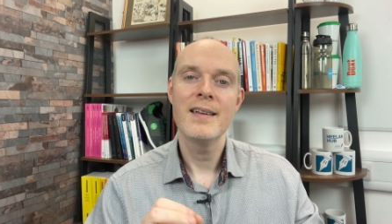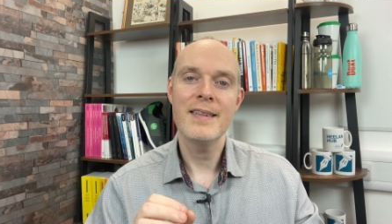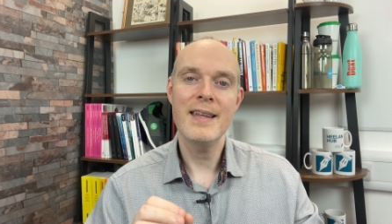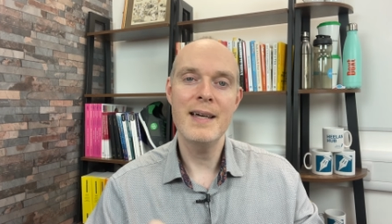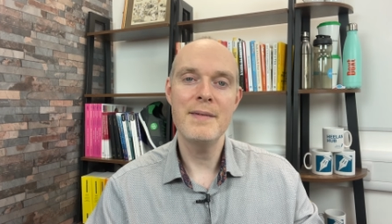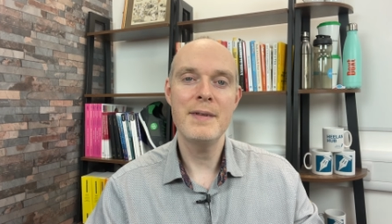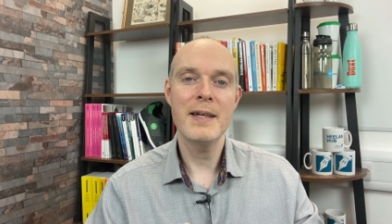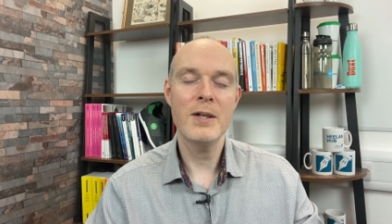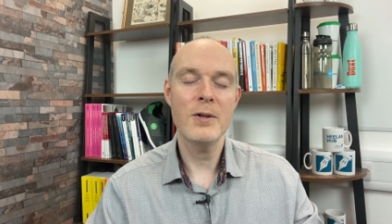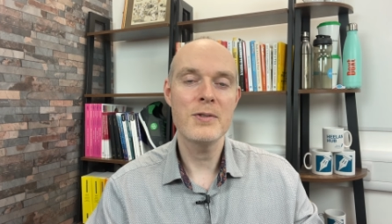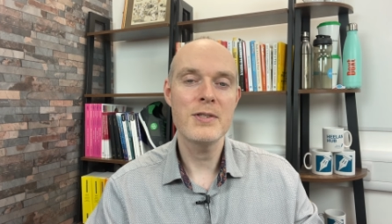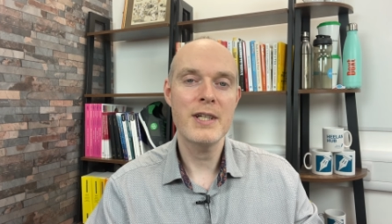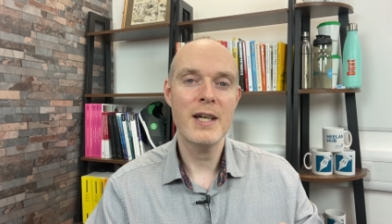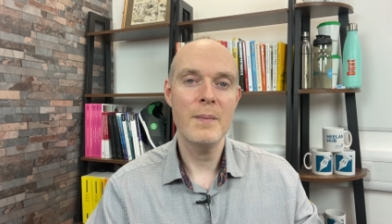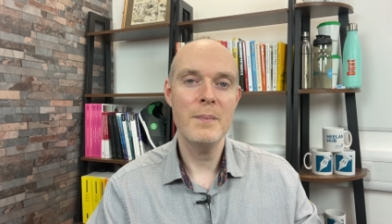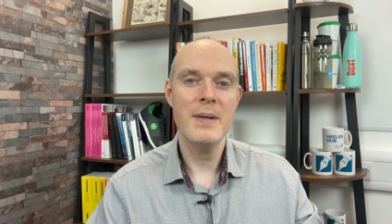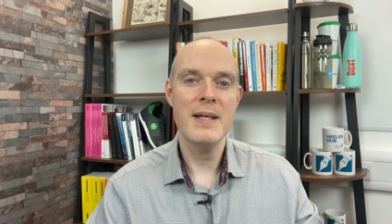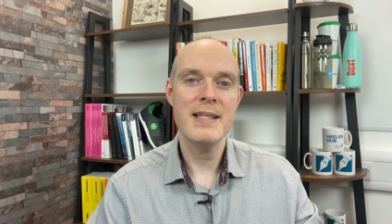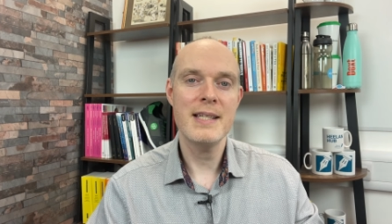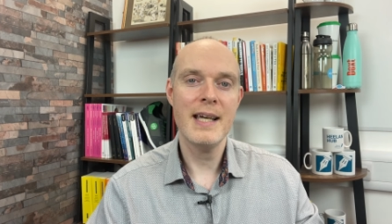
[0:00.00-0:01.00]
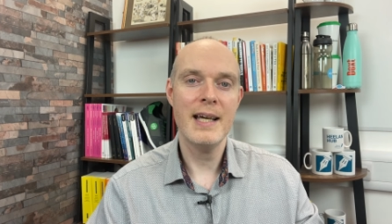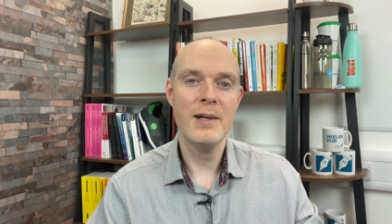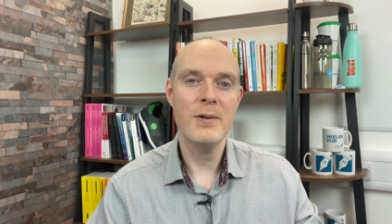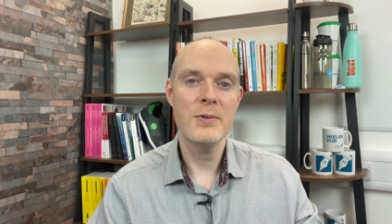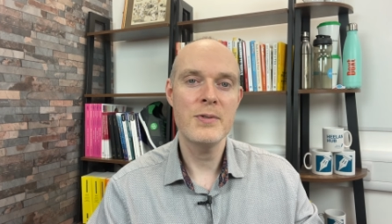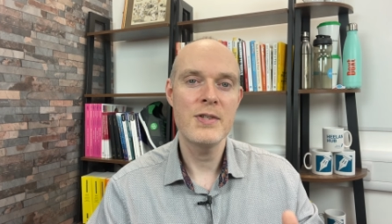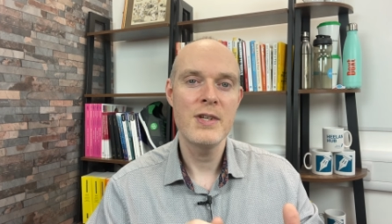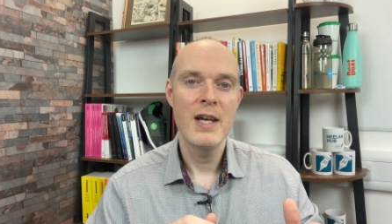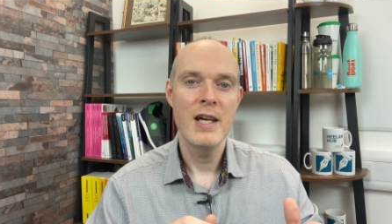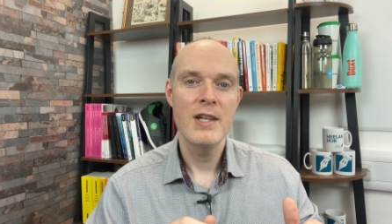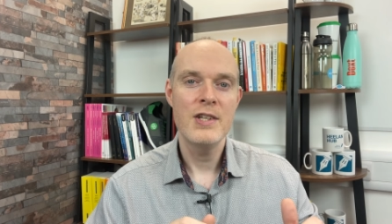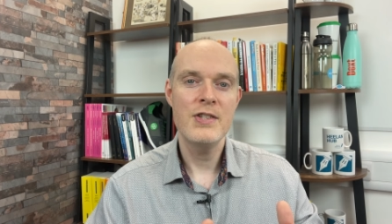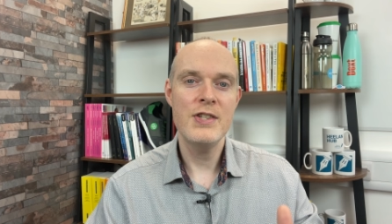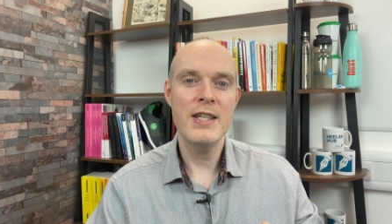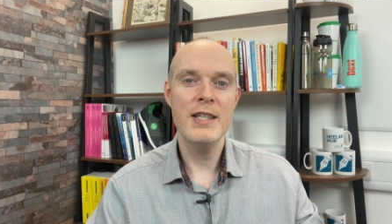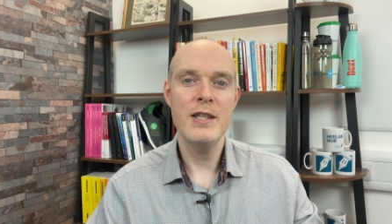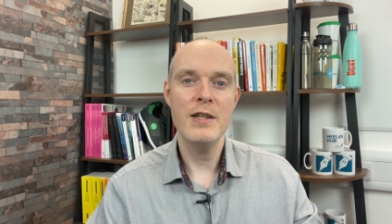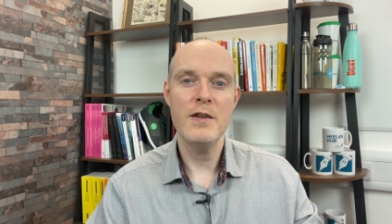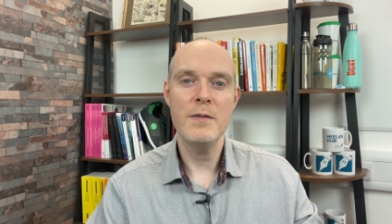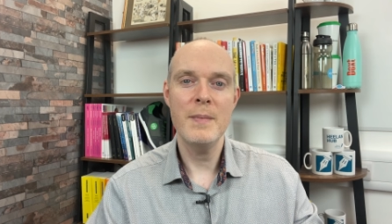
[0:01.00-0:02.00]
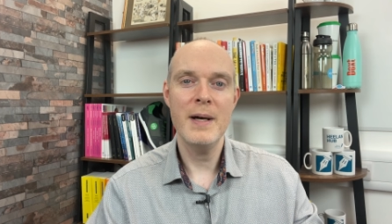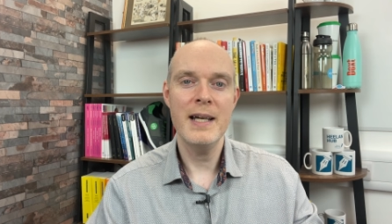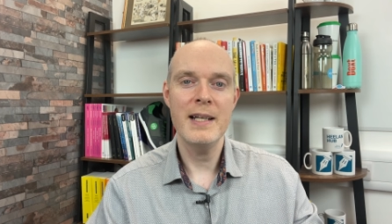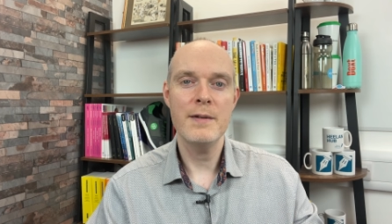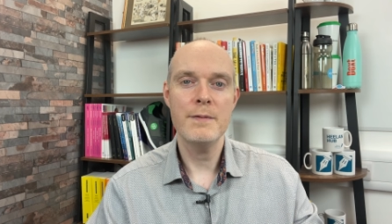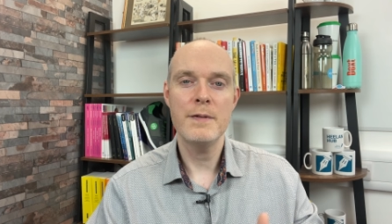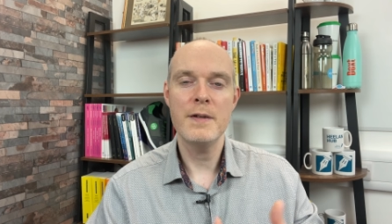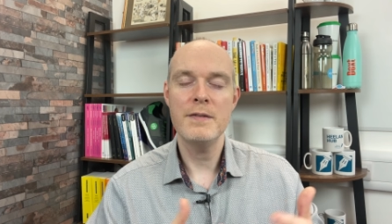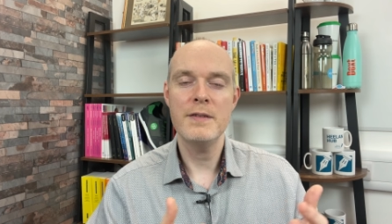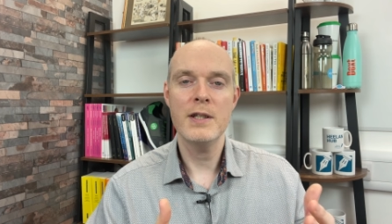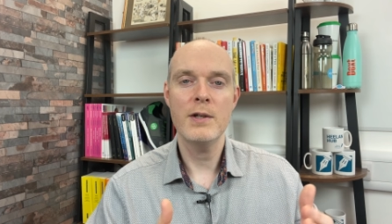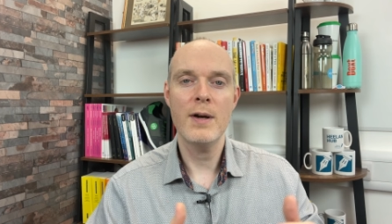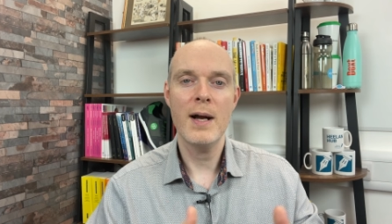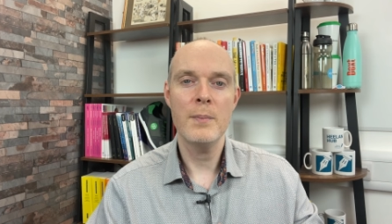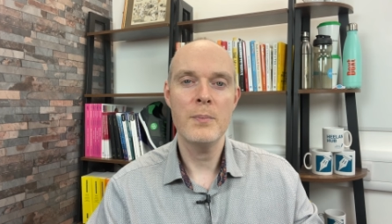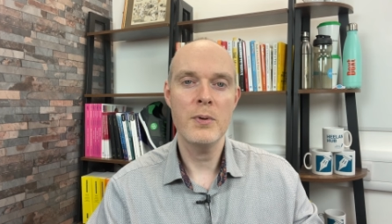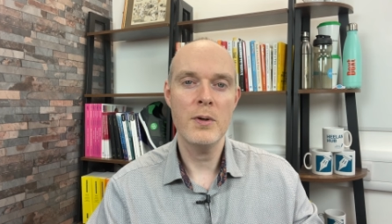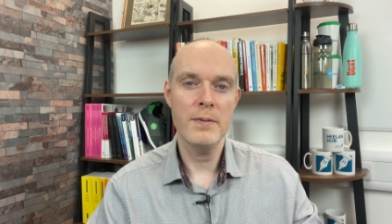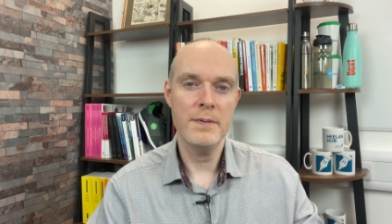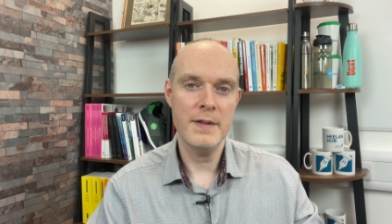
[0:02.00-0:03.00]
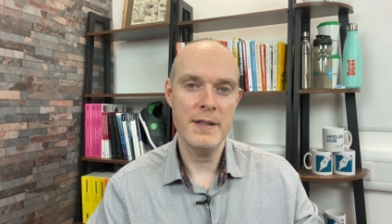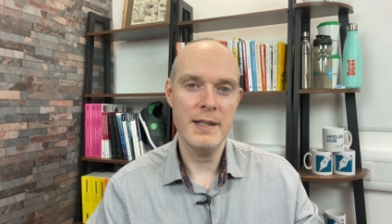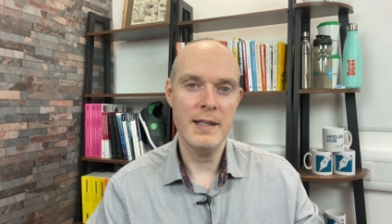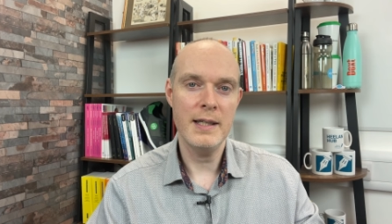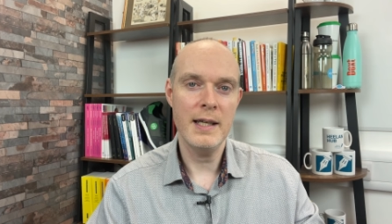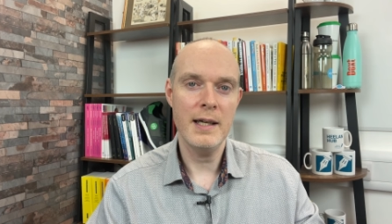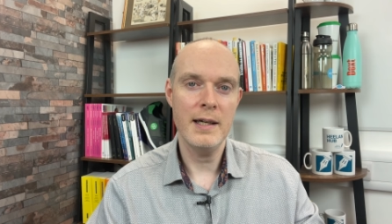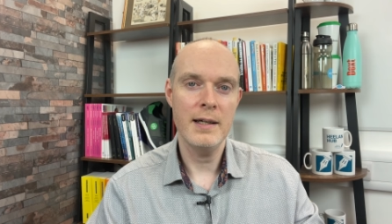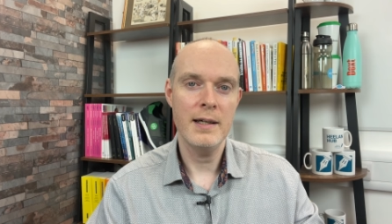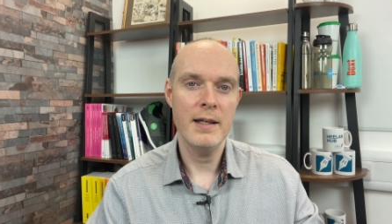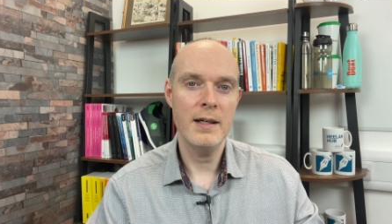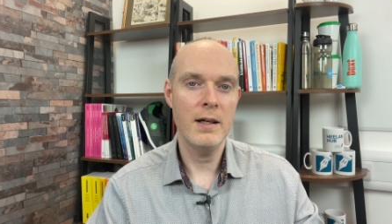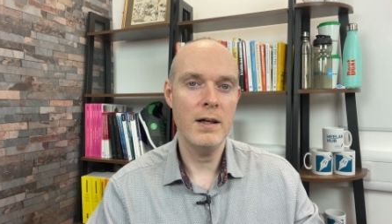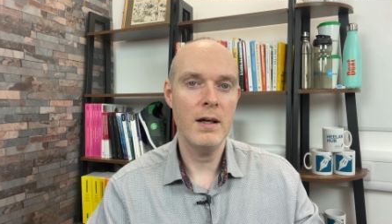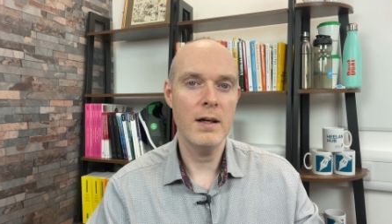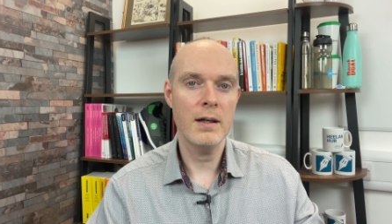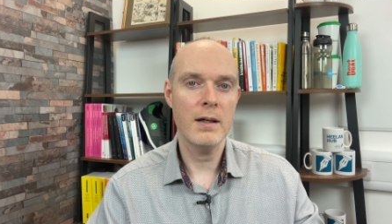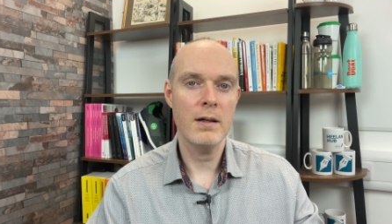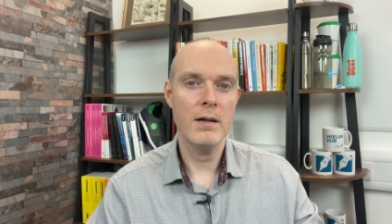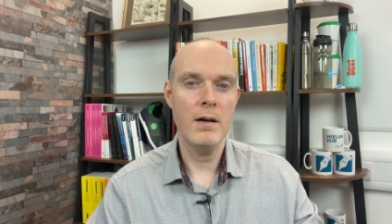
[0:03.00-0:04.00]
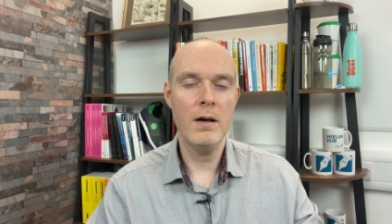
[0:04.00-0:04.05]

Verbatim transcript: they've then gone to Companies House seen that you've made a 50 grand profit in the year and are like